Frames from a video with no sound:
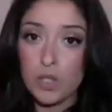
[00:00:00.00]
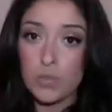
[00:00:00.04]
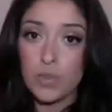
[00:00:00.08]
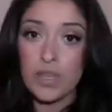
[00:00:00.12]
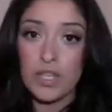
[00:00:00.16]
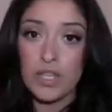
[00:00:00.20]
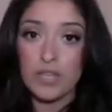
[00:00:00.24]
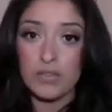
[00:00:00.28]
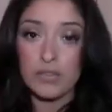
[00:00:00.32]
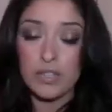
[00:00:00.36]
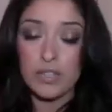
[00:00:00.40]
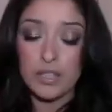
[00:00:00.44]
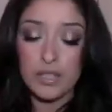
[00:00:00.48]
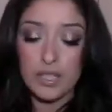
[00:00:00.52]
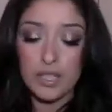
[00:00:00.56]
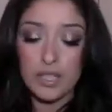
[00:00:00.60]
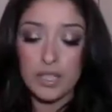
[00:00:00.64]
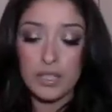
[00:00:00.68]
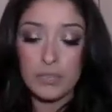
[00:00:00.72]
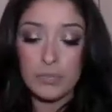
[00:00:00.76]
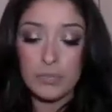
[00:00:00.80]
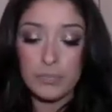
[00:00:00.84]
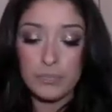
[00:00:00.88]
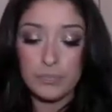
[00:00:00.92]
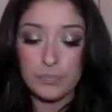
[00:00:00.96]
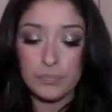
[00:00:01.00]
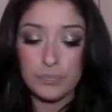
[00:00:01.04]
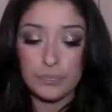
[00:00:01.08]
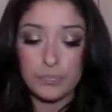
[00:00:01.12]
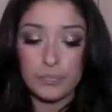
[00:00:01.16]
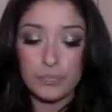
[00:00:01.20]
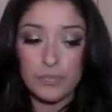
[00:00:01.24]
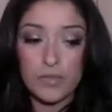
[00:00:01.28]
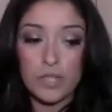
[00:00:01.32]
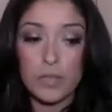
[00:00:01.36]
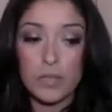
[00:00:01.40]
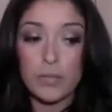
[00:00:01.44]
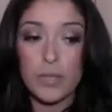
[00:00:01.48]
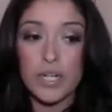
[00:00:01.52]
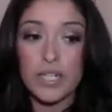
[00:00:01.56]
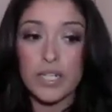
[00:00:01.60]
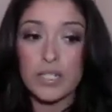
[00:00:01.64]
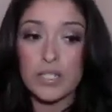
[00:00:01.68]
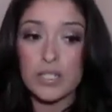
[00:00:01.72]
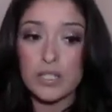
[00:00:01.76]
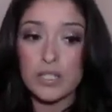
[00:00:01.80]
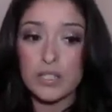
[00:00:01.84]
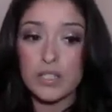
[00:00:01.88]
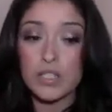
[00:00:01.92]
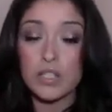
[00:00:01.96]
with everything, but it's
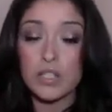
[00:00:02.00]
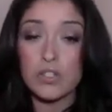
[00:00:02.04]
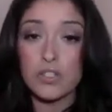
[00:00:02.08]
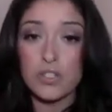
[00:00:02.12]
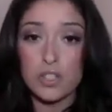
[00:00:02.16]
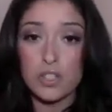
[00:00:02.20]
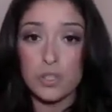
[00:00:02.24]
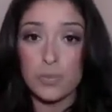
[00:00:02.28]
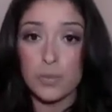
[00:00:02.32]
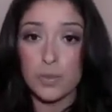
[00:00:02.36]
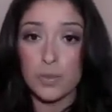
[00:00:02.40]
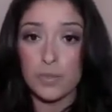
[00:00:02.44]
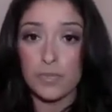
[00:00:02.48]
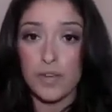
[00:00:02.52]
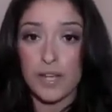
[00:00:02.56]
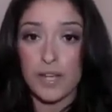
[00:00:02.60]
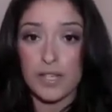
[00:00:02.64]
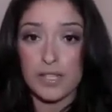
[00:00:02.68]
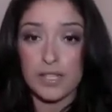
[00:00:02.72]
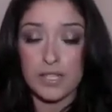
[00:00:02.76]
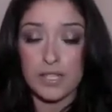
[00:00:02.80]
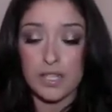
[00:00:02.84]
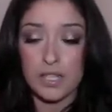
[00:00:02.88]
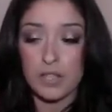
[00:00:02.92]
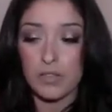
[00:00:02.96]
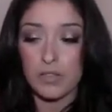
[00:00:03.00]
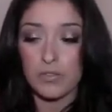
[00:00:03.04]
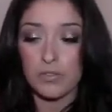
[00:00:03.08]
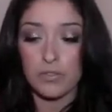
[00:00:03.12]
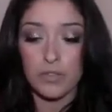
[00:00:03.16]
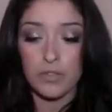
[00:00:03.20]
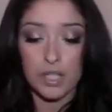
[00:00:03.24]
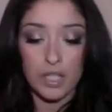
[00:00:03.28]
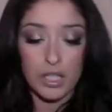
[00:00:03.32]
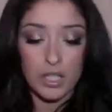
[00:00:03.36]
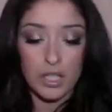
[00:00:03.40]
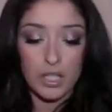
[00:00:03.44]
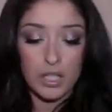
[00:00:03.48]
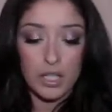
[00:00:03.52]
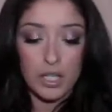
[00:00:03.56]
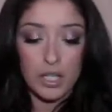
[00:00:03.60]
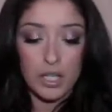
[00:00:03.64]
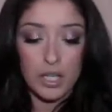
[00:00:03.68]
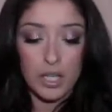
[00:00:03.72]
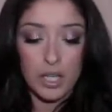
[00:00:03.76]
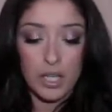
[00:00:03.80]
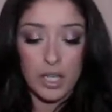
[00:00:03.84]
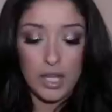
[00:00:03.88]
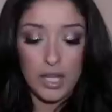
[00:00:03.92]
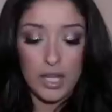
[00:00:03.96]
still super festive.
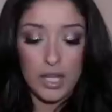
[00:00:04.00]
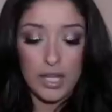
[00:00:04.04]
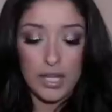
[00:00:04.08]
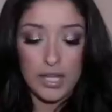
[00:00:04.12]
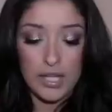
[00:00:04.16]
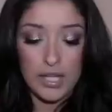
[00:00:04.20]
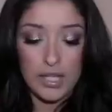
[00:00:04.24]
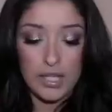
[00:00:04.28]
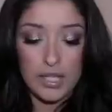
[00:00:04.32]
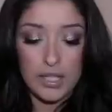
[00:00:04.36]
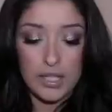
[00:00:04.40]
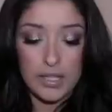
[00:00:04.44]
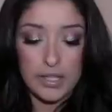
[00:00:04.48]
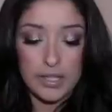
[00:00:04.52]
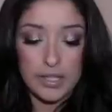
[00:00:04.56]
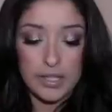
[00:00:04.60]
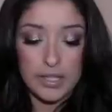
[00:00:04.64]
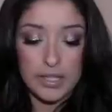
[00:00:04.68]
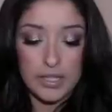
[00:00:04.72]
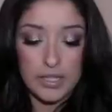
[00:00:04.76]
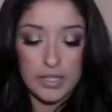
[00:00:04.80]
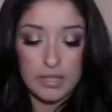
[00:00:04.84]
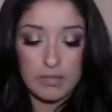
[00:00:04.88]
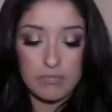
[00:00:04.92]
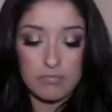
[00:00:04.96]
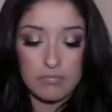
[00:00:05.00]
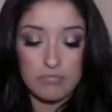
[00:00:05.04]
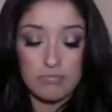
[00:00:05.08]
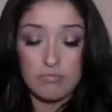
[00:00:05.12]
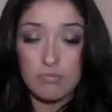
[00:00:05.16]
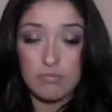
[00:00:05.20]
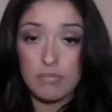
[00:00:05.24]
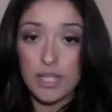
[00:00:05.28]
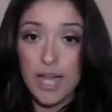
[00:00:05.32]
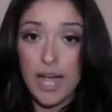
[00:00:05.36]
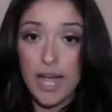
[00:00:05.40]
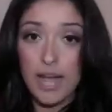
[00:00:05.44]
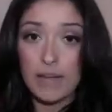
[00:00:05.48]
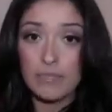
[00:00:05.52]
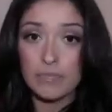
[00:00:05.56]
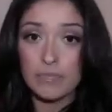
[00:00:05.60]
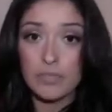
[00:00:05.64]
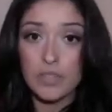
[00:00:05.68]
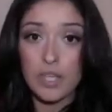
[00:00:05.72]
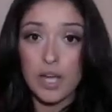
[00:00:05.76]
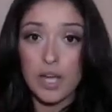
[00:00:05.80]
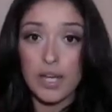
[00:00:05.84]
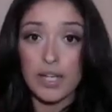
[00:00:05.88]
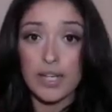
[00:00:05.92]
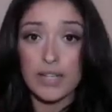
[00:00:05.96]
And yeah,
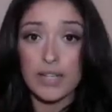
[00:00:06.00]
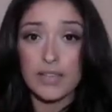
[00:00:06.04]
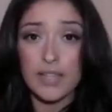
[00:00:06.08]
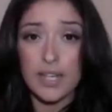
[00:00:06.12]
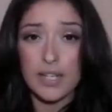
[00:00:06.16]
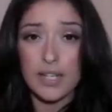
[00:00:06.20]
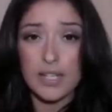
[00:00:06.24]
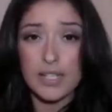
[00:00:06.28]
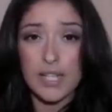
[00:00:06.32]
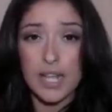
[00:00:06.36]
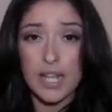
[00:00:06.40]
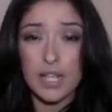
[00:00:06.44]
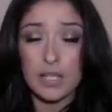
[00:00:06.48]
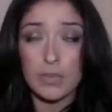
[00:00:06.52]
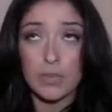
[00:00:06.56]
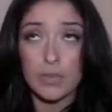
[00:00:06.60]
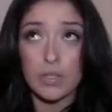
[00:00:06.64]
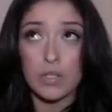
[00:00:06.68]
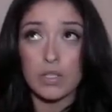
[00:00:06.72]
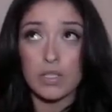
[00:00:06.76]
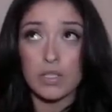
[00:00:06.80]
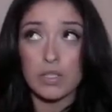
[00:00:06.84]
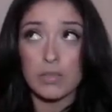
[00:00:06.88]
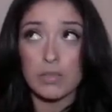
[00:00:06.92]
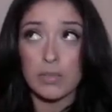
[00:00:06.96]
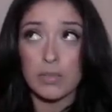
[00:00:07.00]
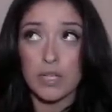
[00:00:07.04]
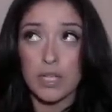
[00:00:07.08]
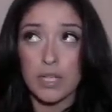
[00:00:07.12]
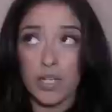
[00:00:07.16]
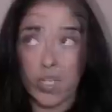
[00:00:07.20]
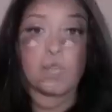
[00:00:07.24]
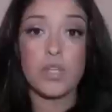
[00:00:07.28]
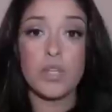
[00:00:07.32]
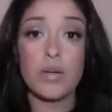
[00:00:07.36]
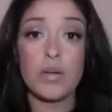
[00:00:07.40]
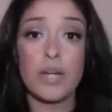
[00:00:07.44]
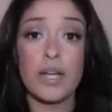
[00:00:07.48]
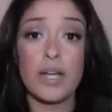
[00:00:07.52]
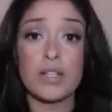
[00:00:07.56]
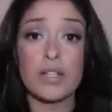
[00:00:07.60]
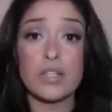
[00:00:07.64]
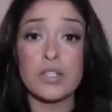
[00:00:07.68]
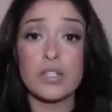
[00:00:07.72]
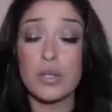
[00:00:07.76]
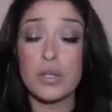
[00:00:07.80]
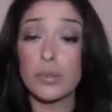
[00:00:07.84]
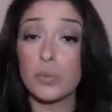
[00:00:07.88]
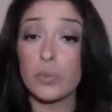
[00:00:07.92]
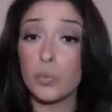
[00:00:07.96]
I got that at Sally Beauty Supply. Okay,
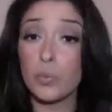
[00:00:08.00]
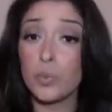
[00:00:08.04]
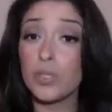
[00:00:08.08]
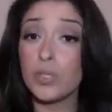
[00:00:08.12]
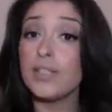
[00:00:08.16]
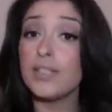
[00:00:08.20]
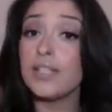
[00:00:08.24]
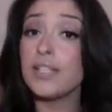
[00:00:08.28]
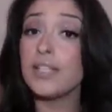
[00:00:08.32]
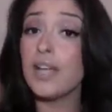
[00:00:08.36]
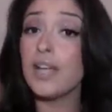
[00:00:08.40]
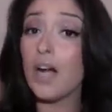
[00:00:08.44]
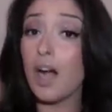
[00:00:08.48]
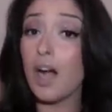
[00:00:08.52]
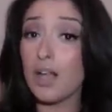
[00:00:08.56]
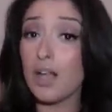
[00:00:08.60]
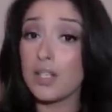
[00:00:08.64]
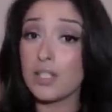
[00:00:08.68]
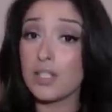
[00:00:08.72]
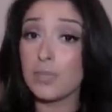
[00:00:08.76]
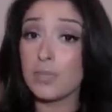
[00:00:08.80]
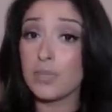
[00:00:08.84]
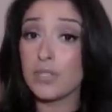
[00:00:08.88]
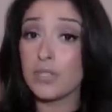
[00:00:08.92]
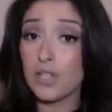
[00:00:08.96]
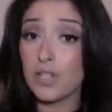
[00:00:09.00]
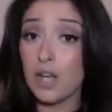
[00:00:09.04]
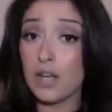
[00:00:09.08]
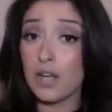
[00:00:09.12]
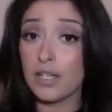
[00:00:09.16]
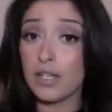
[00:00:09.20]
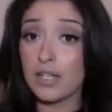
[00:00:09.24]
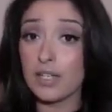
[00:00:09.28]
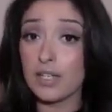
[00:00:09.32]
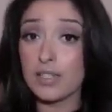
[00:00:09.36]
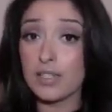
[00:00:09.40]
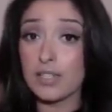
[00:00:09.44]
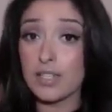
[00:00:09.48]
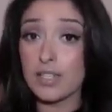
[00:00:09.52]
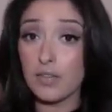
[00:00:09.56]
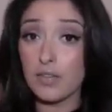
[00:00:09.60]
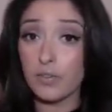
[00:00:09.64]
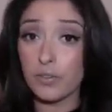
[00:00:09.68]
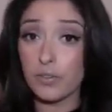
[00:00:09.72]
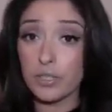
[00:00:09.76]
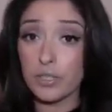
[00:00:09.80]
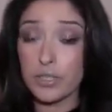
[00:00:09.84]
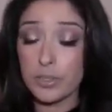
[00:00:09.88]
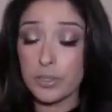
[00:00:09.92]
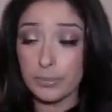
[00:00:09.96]
so really awesome stocking
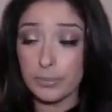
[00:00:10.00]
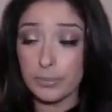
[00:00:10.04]
stuffers